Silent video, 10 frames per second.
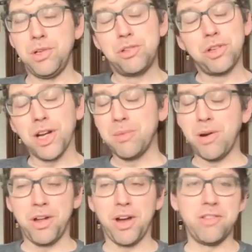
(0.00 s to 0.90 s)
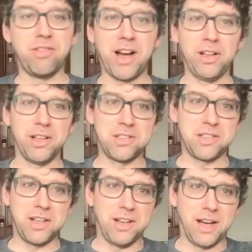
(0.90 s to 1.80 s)
you talk about gun violence,
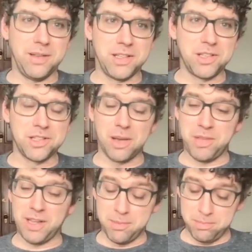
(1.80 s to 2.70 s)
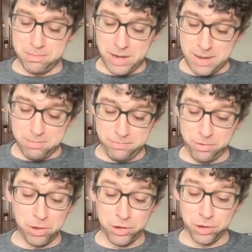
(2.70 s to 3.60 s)
and this is something I'm
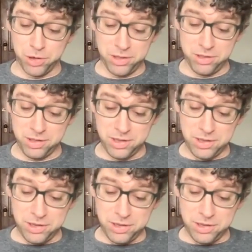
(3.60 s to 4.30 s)
familiar with,